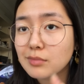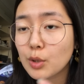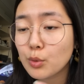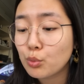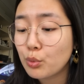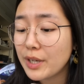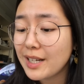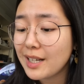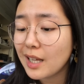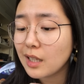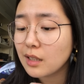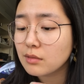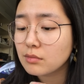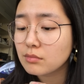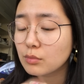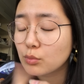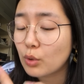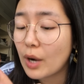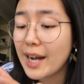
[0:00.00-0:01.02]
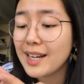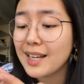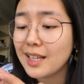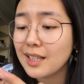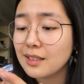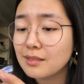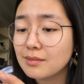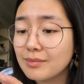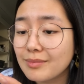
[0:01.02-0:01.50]
reading,
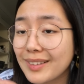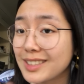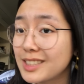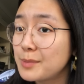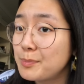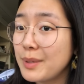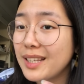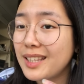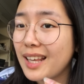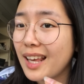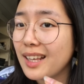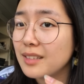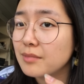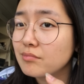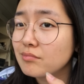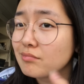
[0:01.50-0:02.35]
writing, and speaking